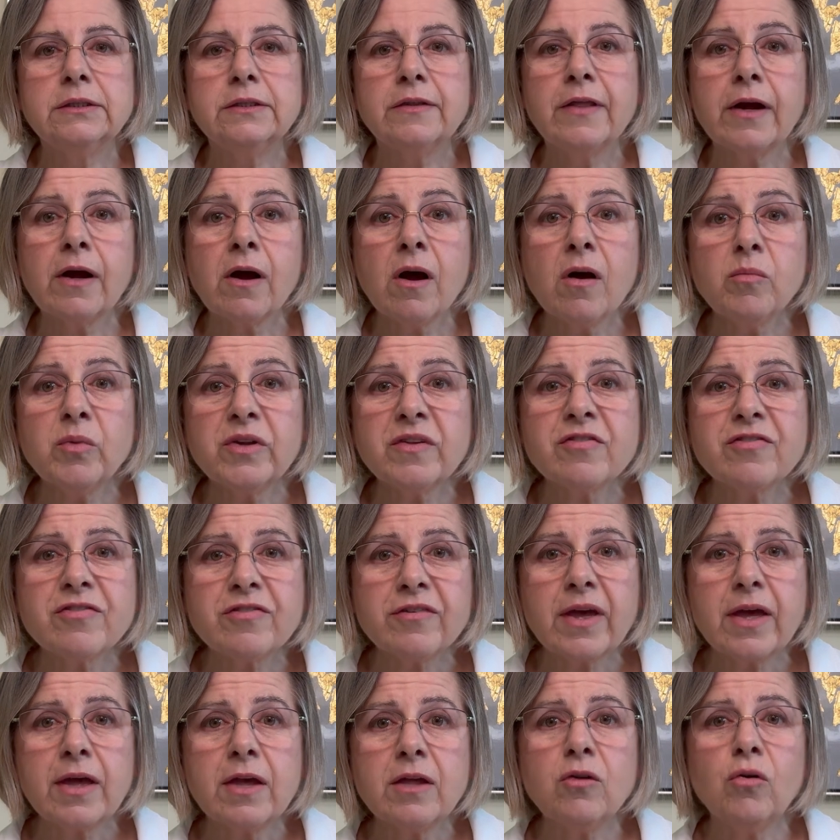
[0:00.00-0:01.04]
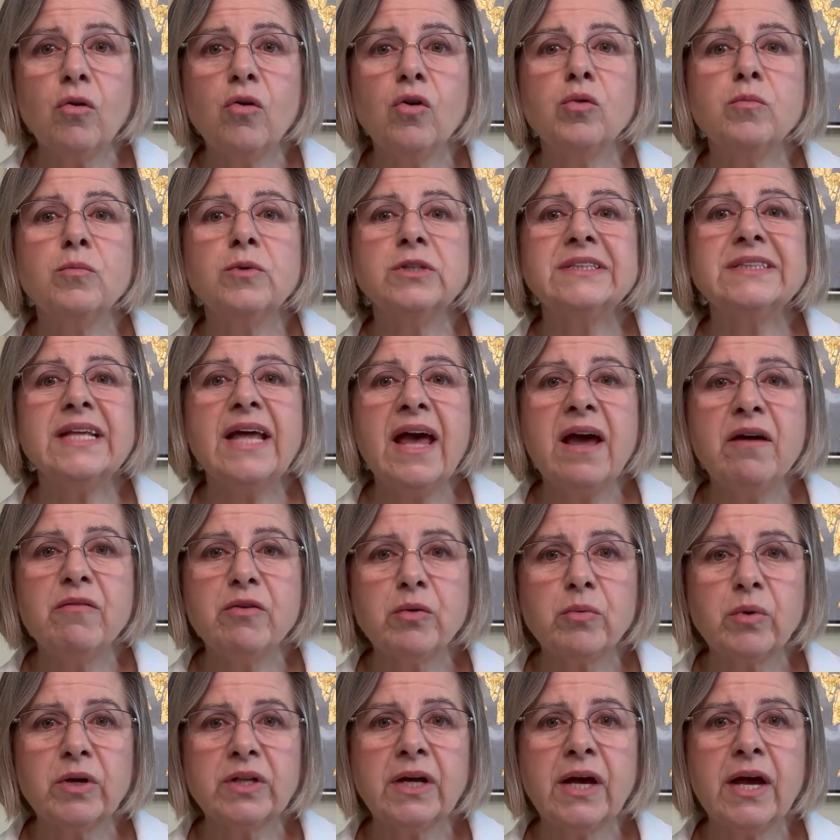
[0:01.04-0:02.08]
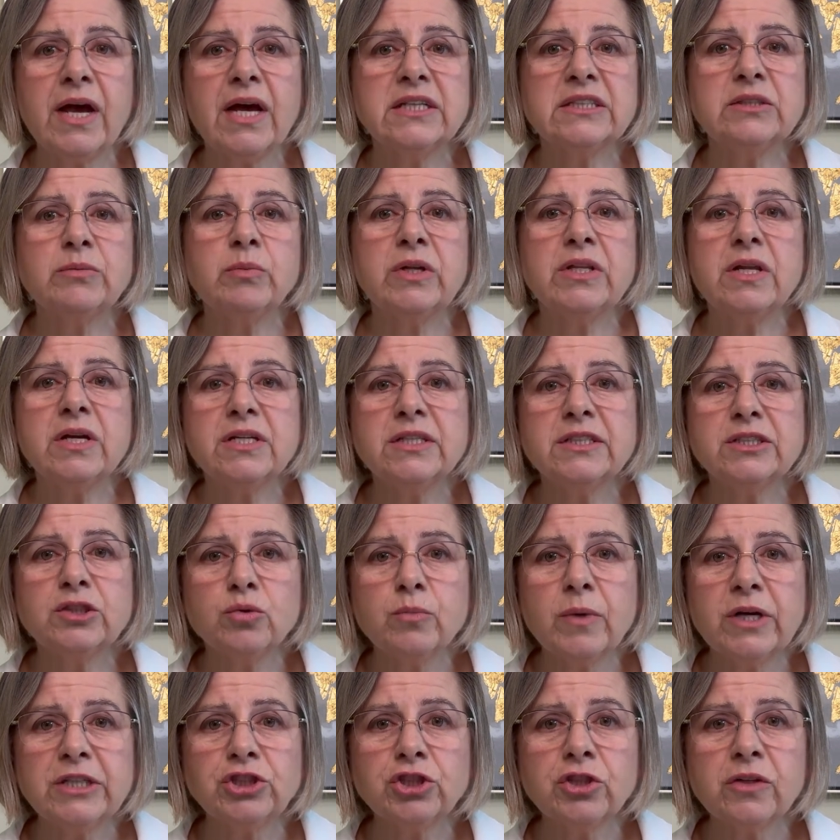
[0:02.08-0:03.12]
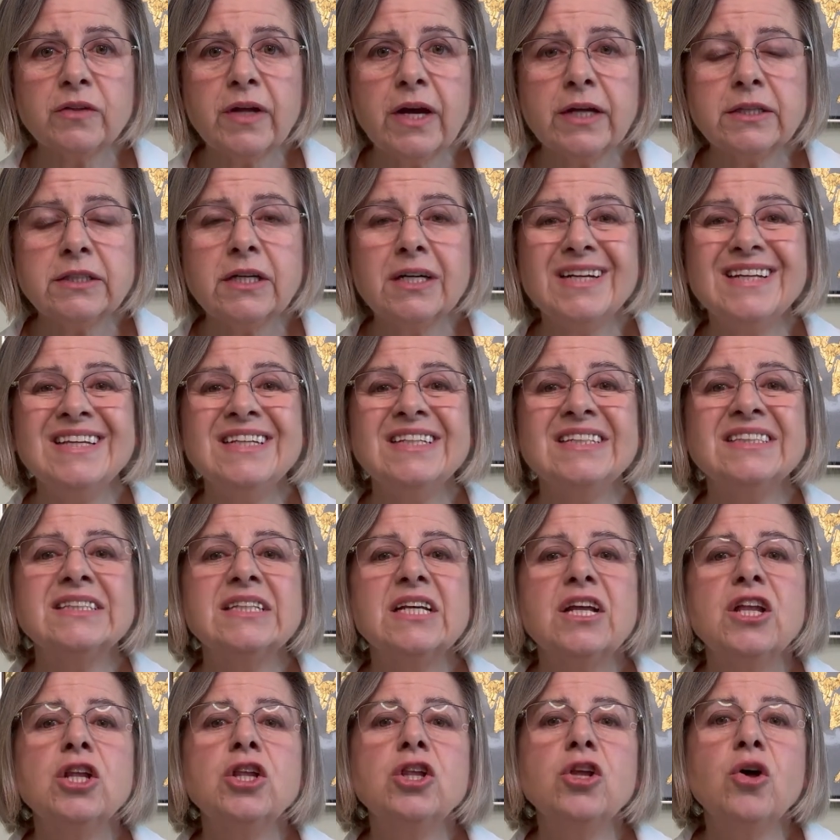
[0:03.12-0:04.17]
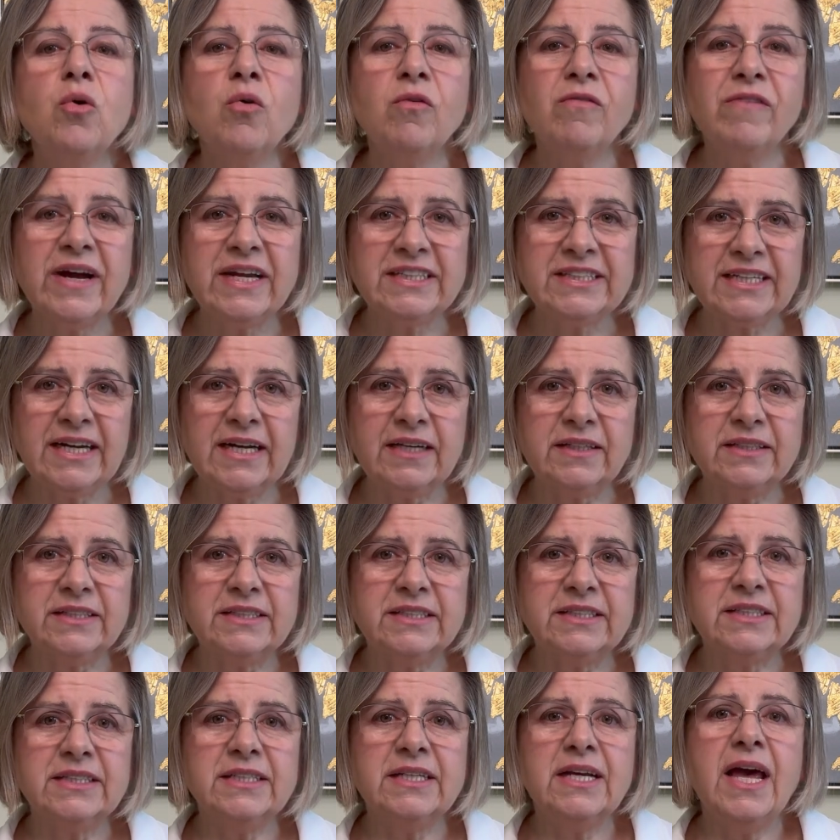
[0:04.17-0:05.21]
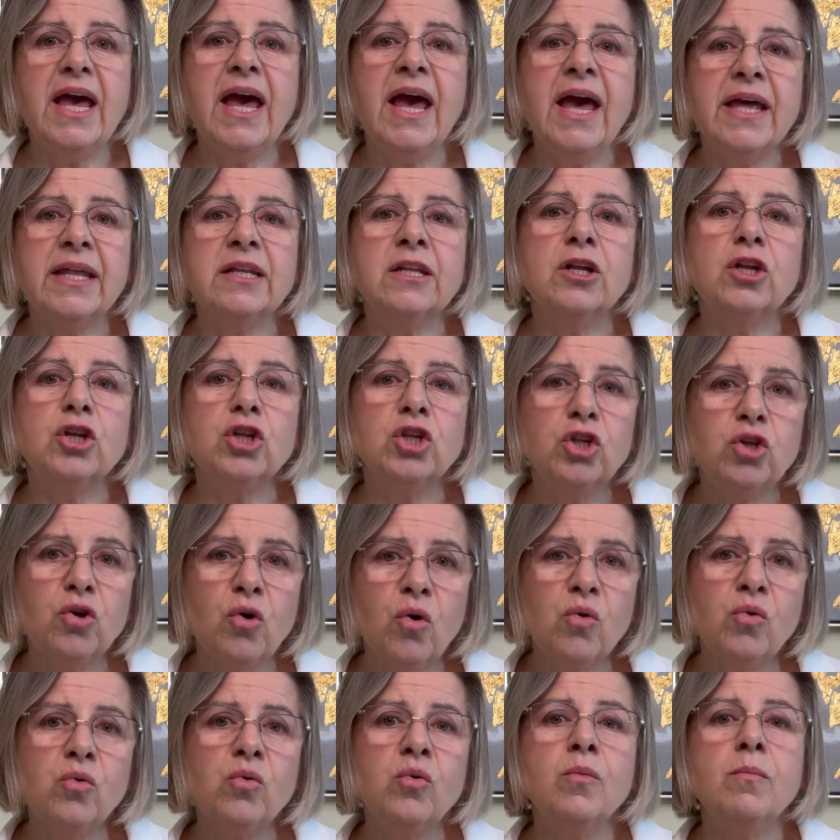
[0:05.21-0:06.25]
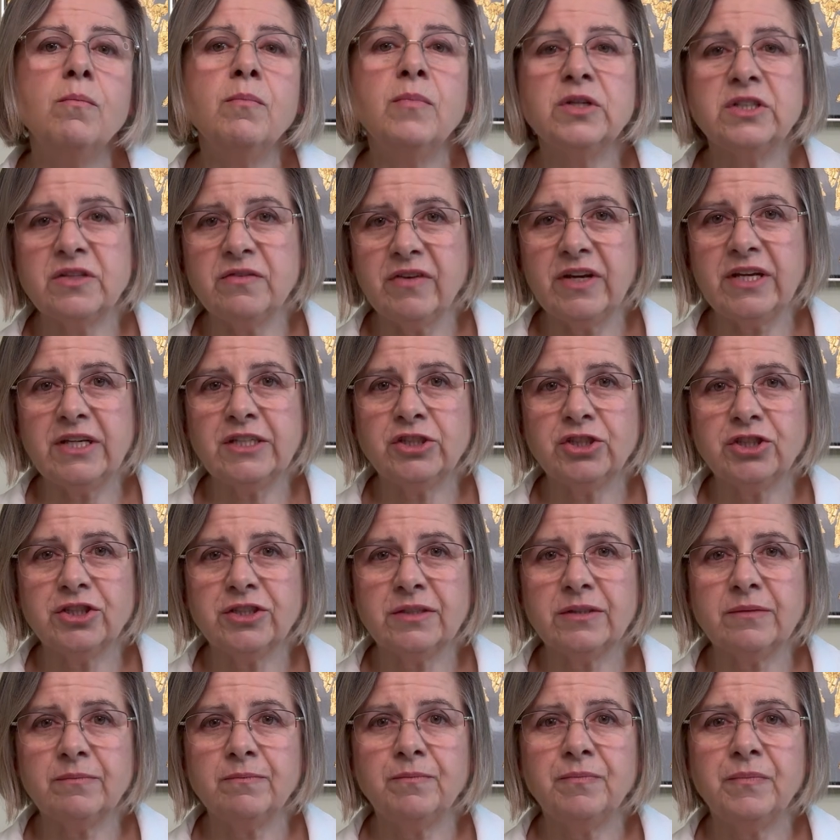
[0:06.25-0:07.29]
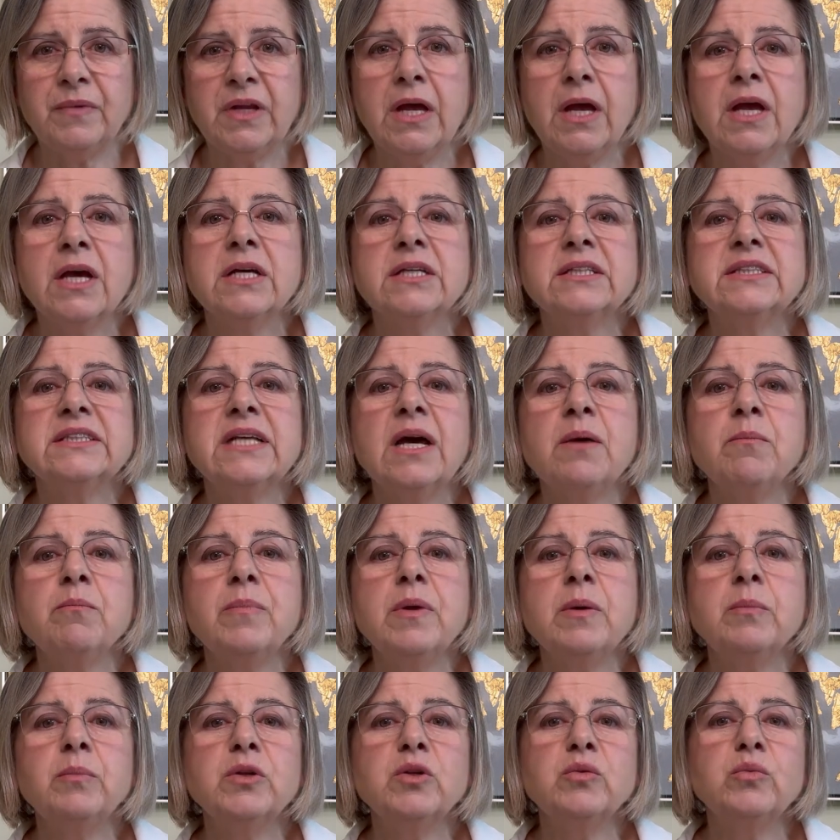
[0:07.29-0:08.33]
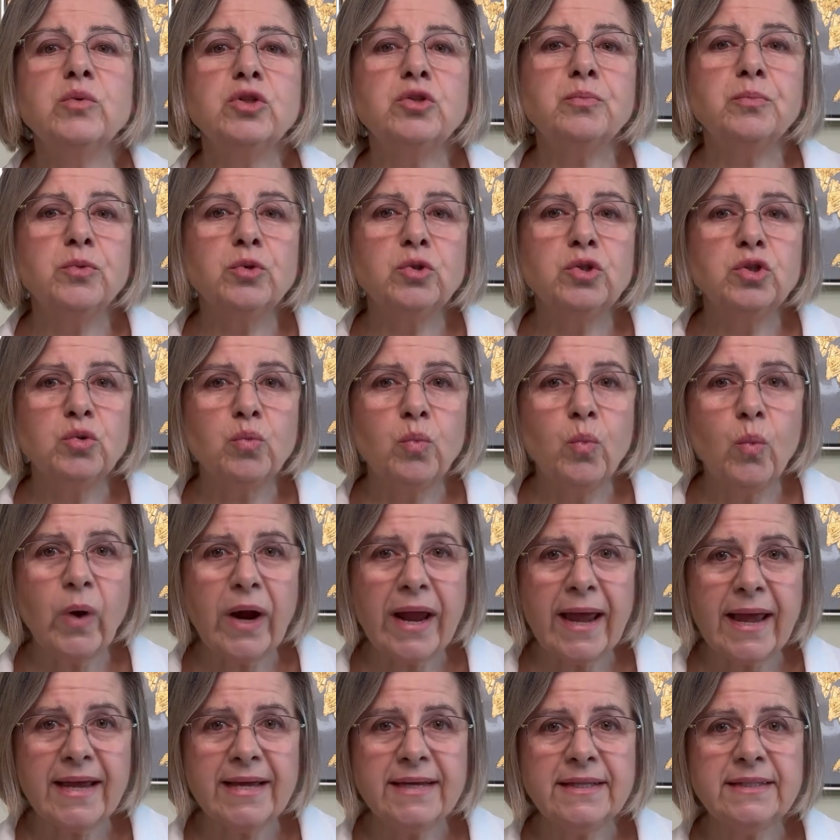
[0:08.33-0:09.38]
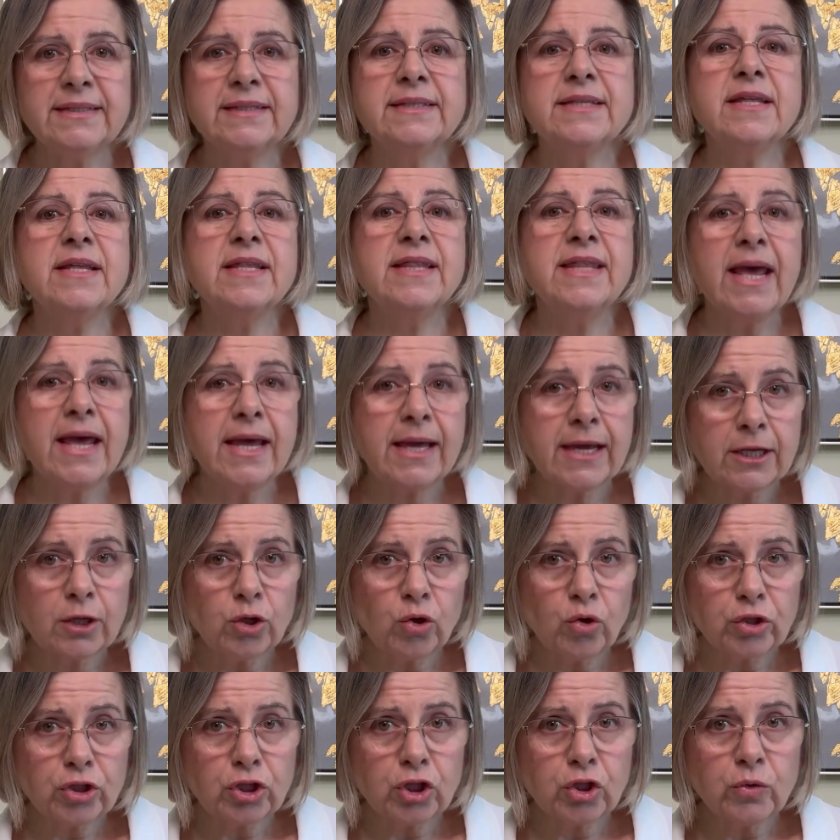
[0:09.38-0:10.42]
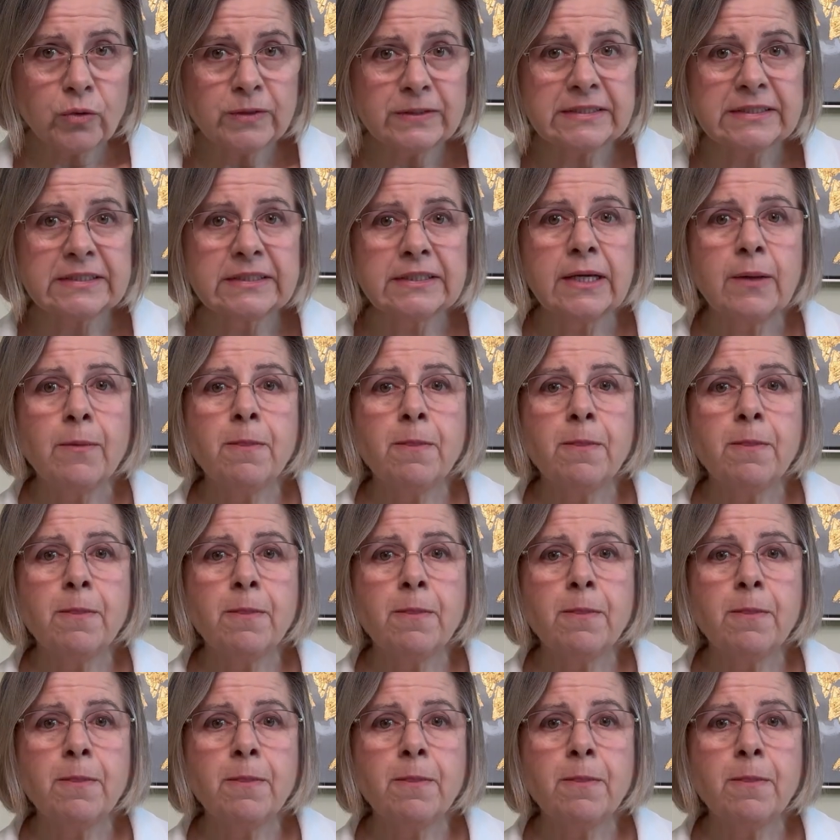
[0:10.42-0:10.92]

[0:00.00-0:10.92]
The common thing almost everyone has when there is too much clutter is low vitality and low motivation. Some people would put weight that they cannot lose.